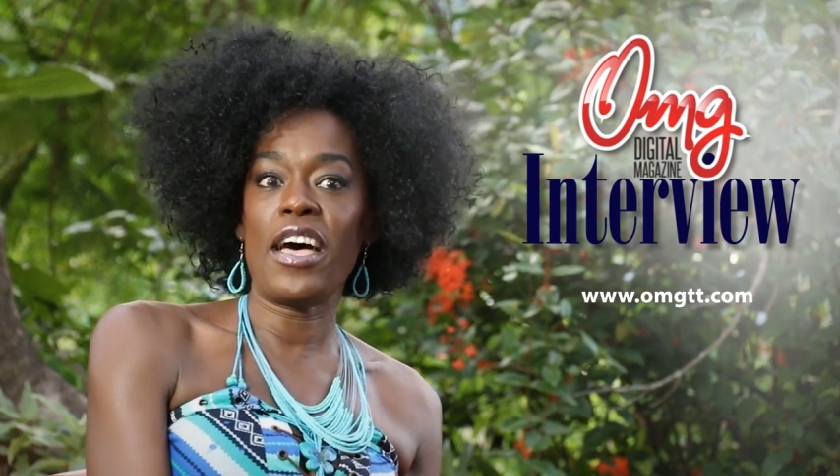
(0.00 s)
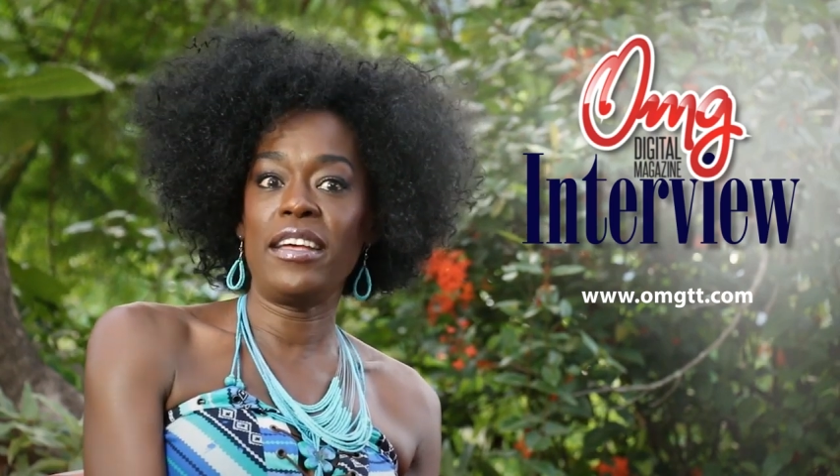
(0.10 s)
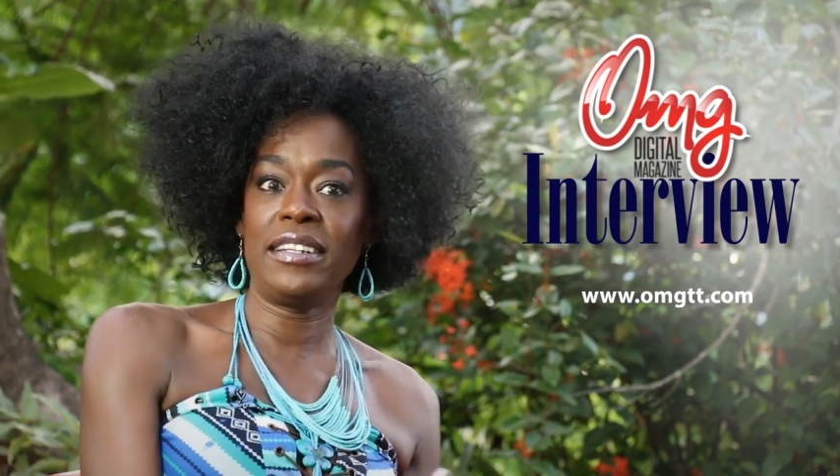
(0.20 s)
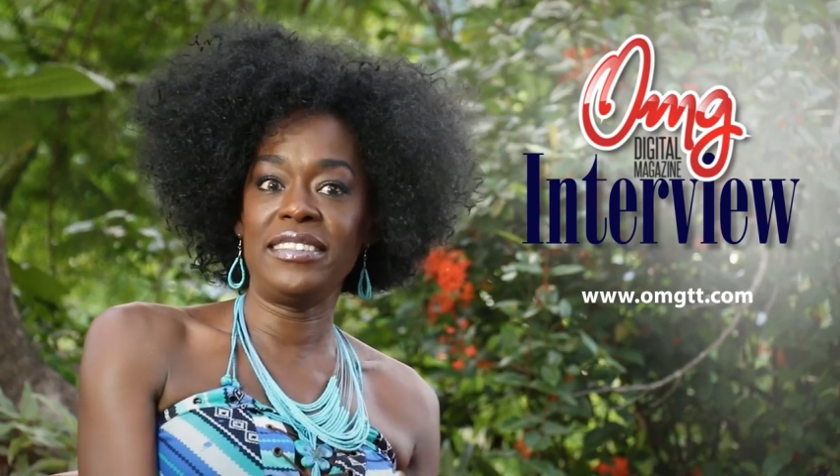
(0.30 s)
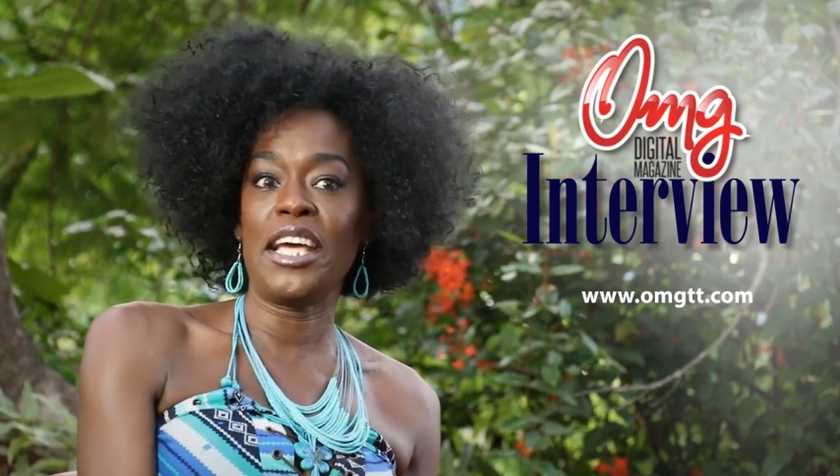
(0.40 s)

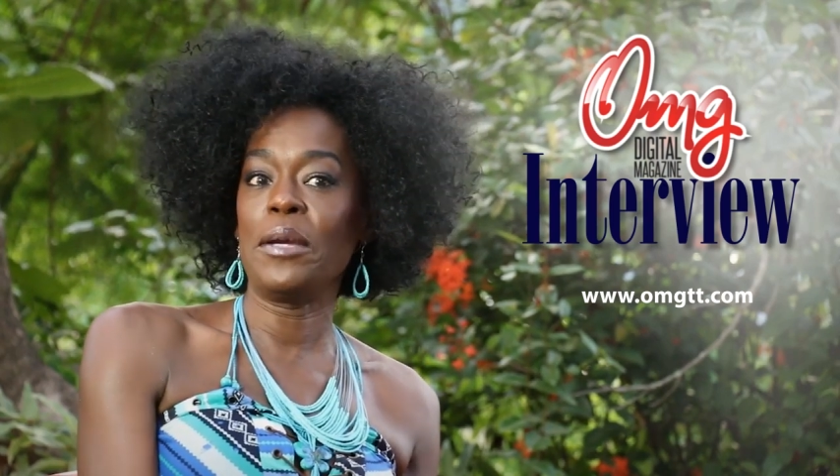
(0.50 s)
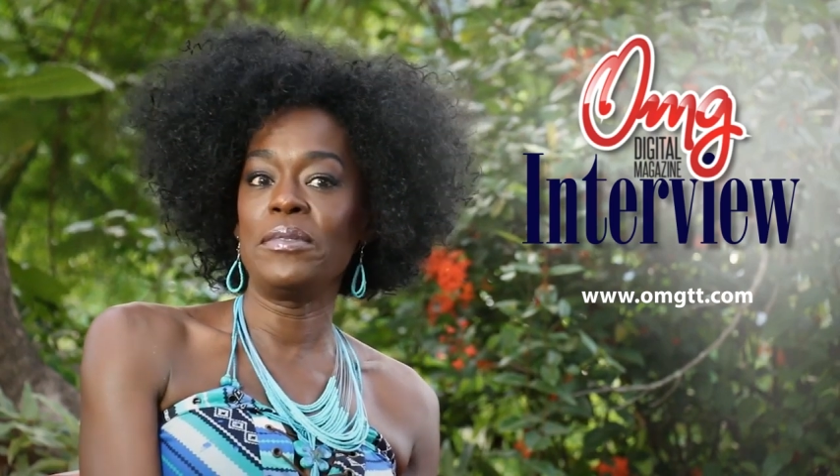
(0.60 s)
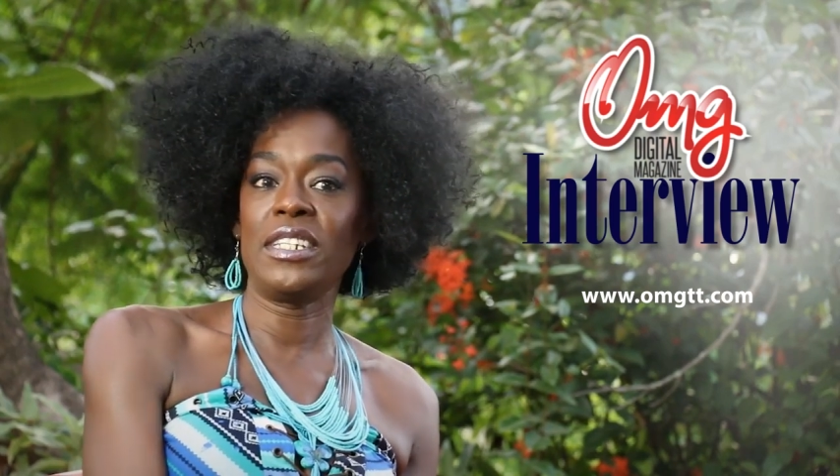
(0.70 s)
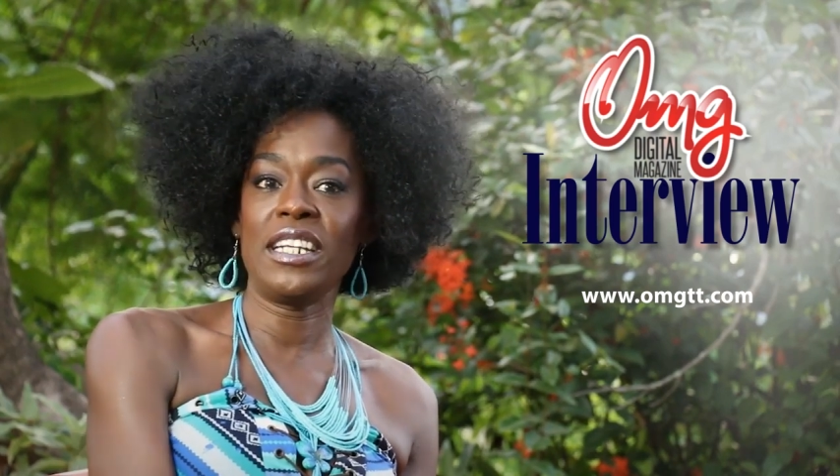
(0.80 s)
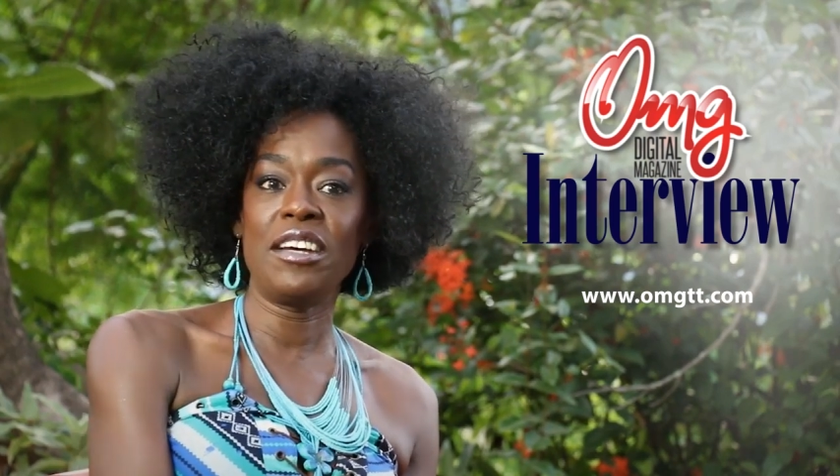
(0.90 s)
are the
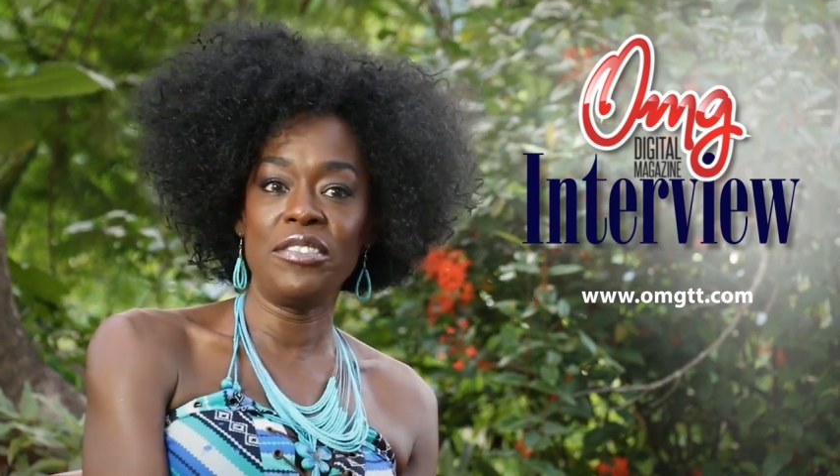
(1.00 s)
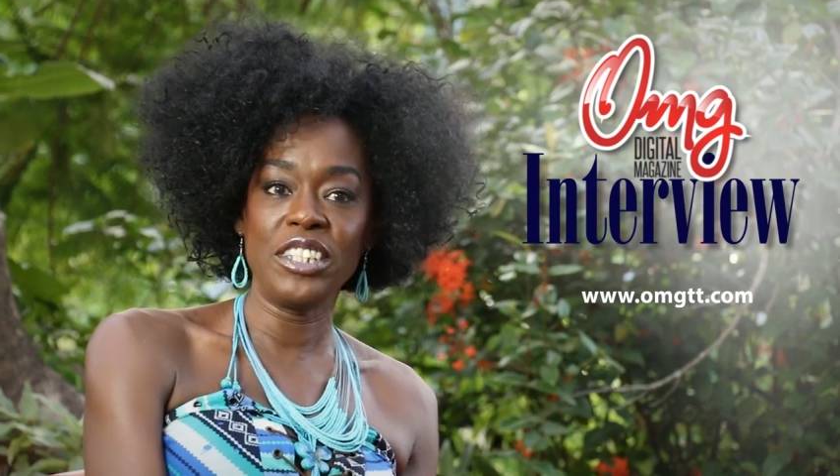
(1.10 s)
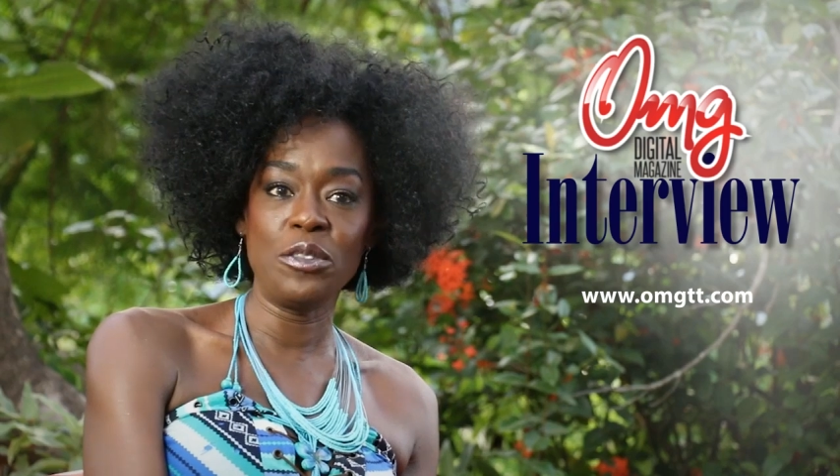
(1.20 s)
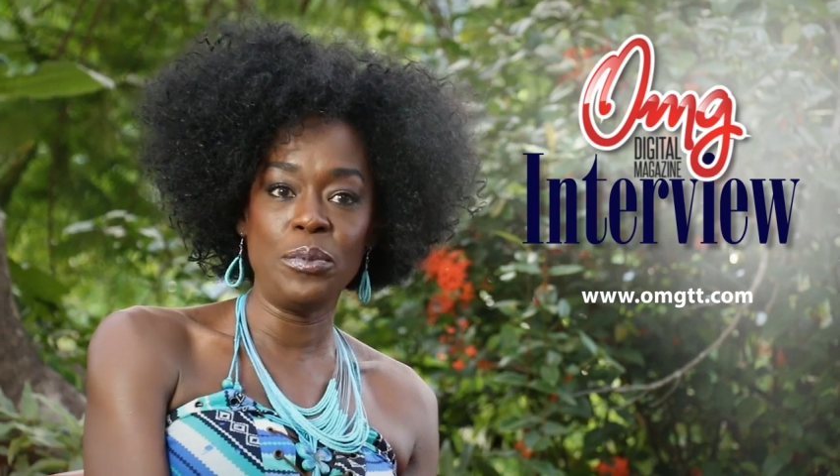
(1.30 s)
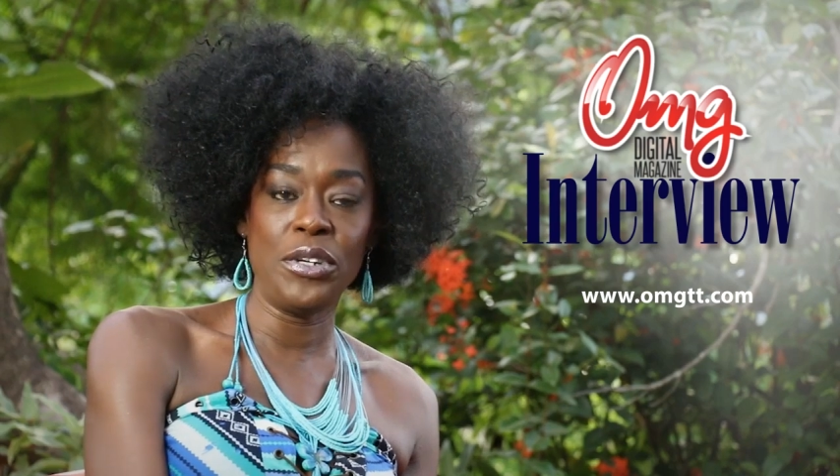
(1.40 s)
times that I've
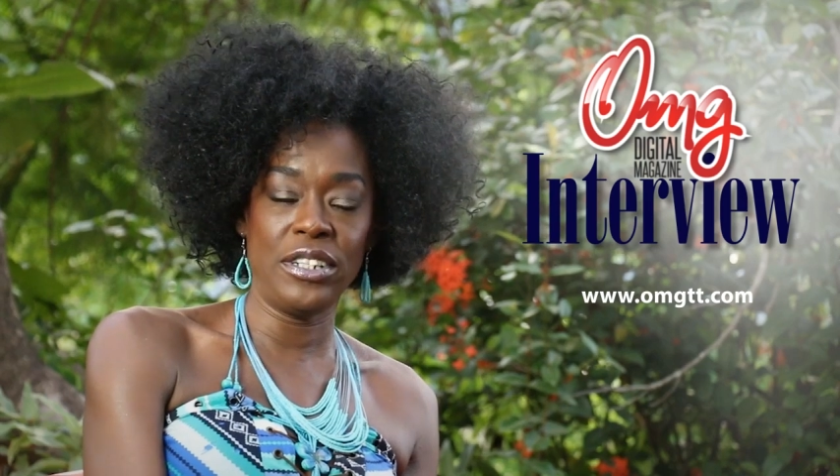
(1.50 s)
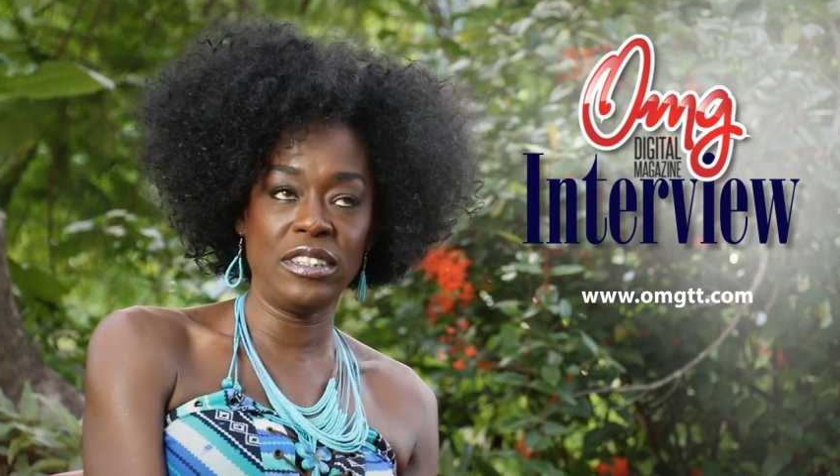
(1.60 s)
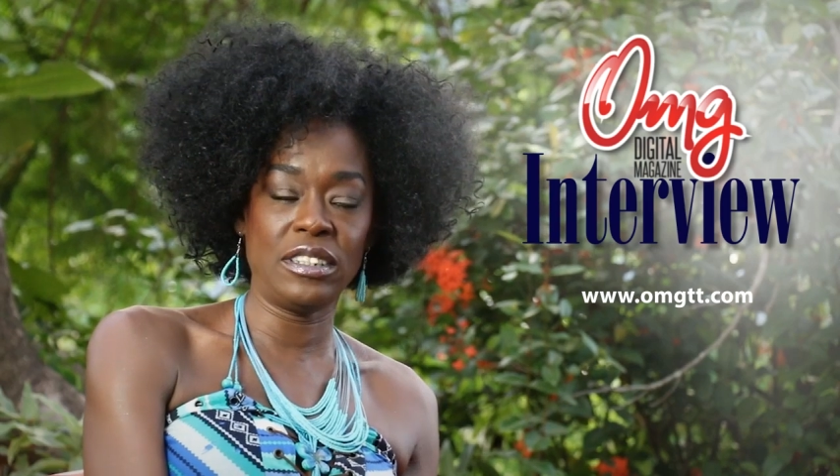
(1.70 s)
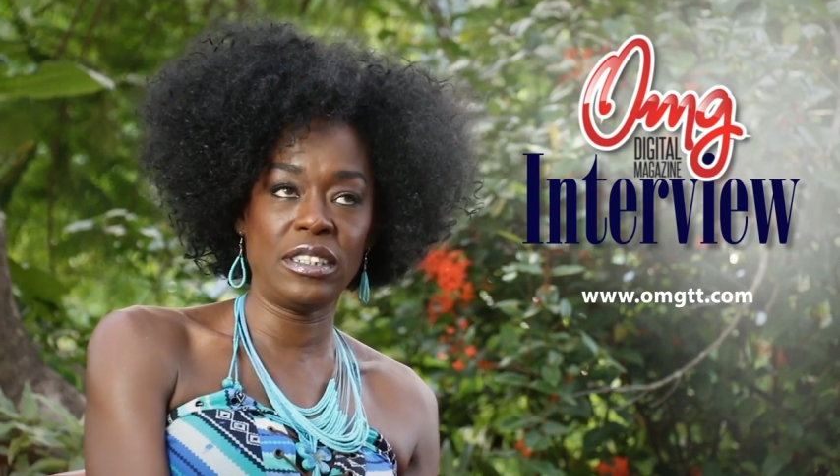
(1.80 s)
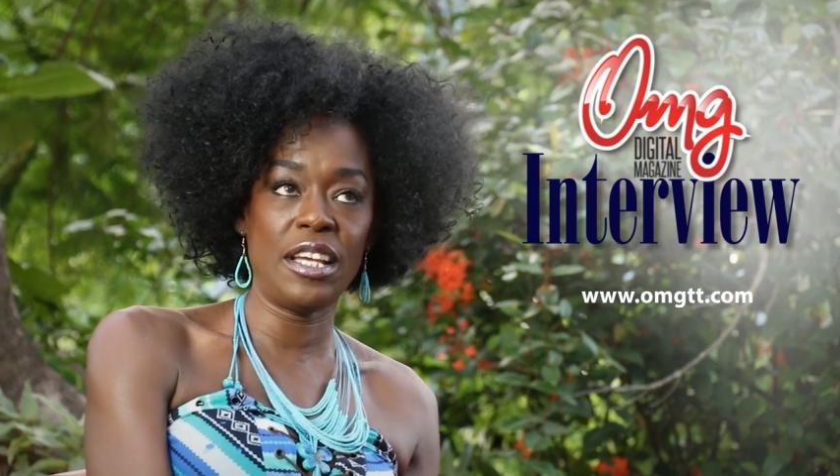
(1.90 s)

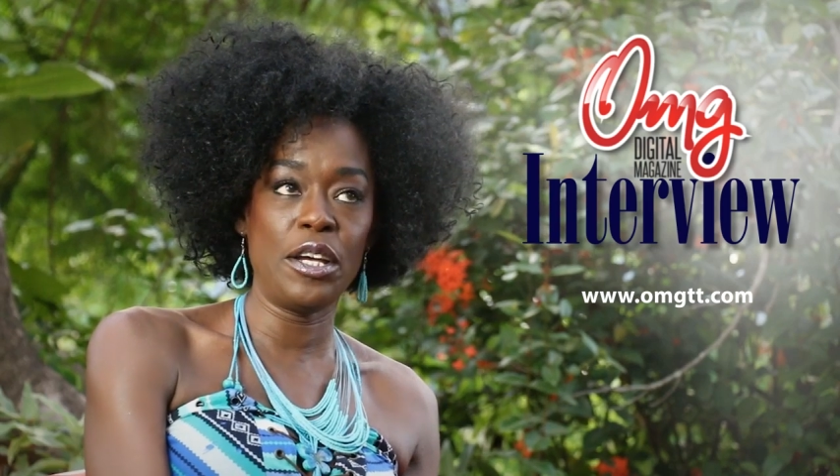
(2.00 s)
experienced.